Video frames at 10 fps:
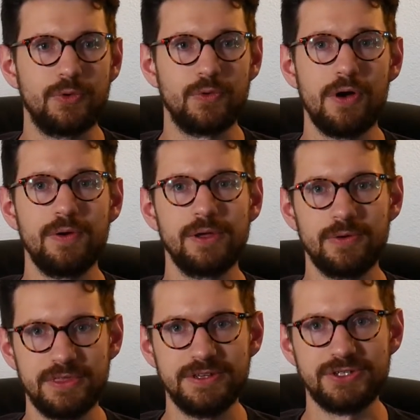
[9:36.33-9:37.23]
growing
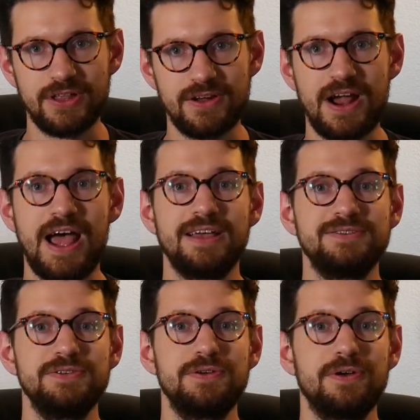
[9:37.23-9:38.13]
with each other
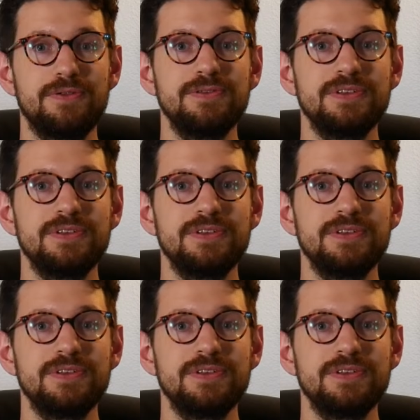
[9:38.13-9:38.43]
as you go through